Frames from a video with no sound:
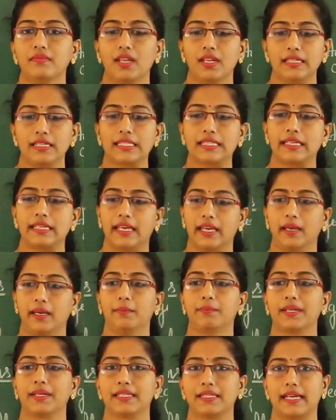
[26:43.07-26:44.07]

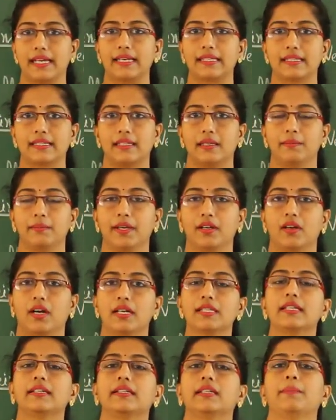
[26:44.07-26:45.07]
say precisely,
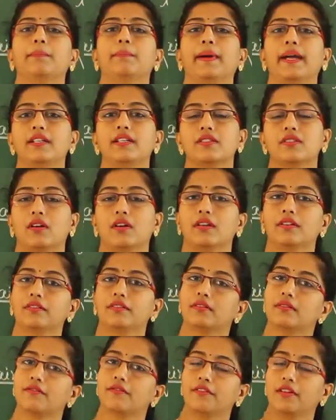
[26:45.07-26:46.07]
because it depends
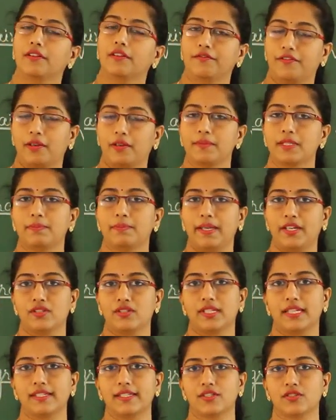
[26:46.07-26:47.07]
on from
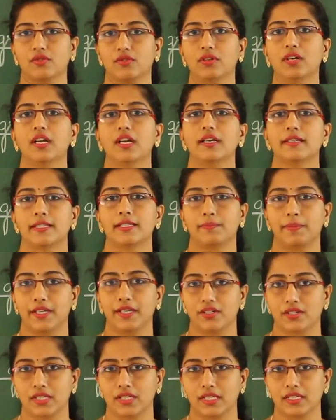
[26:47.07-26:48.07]
species to
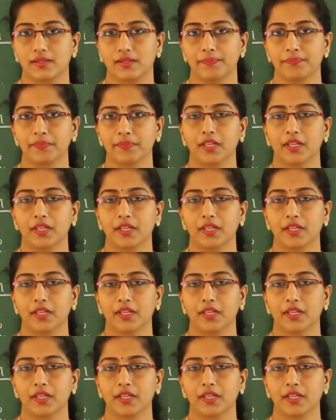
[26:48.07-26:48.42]
species.